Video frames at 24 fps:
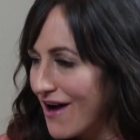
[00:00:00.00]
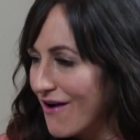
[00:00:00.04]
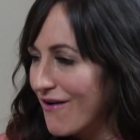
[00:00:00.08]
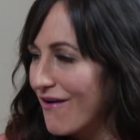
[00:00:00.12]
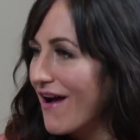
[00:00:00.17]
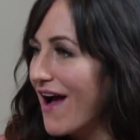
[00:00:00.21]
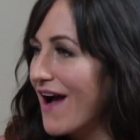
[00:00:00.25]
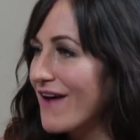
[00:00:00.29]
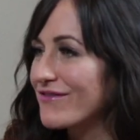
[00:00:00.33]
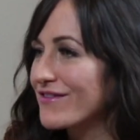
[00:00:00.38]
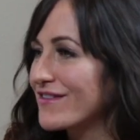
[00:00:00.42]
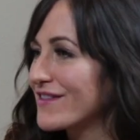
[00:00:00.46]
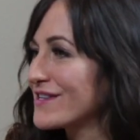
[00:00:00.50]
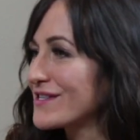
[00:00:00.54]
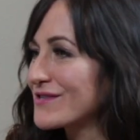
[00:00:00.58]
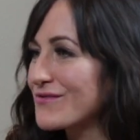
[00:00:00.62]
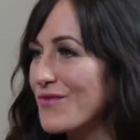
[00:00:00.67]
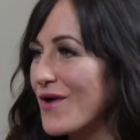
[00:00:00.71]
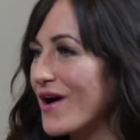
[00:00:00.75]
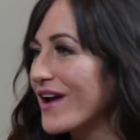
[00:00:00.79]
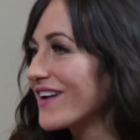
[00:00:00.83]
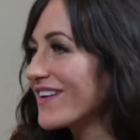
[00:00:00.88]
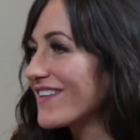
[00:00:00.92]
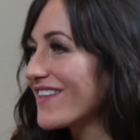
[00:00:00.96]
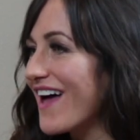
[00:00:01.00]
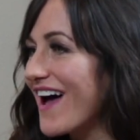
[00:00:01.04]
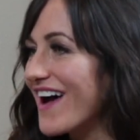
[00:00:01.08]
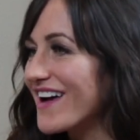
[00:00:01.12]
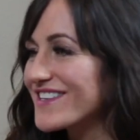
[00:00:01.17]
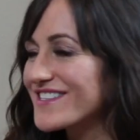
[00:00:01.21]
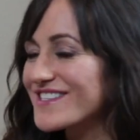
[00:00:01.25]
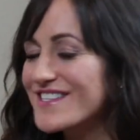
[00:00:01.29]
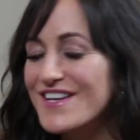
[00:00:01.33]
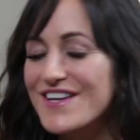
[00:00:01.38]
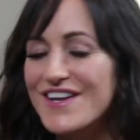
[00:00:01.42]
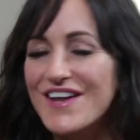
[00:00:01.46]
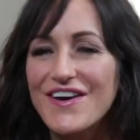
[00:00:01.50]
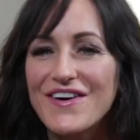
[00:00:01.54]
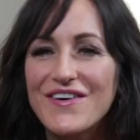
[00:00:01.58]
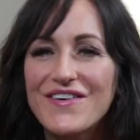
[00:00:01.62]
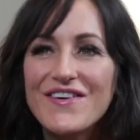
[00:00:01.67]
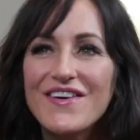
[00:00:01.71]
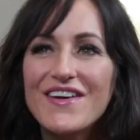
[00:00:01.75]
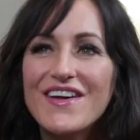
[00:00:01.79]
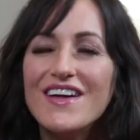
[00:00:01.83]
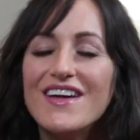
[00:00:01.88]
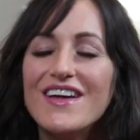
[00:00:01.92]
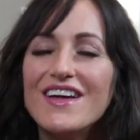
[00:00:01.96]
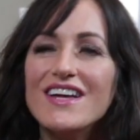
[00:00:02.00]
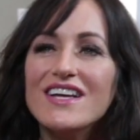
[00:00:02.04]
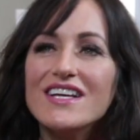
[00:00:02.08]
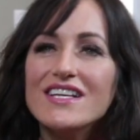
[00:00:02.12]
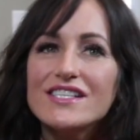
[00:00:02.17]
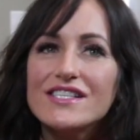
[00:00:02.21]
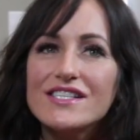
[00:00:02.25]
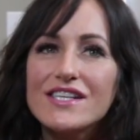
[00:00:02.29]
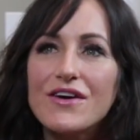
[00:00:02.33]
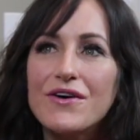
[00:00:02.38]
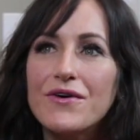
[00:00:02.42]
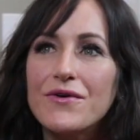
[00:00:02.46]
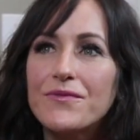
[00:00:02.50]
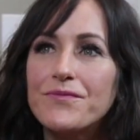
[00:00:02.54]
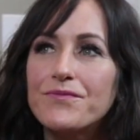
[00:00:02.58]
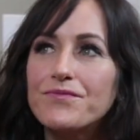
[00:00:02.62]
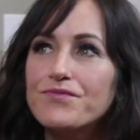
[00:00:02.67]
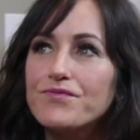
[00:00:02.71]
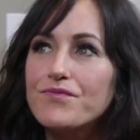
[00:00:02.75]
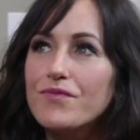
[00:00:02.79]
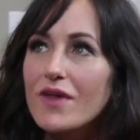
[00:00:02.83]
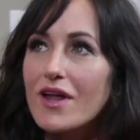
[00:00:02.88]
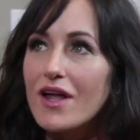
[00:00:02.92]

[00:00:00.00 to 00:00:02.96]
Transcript: now after this one class, So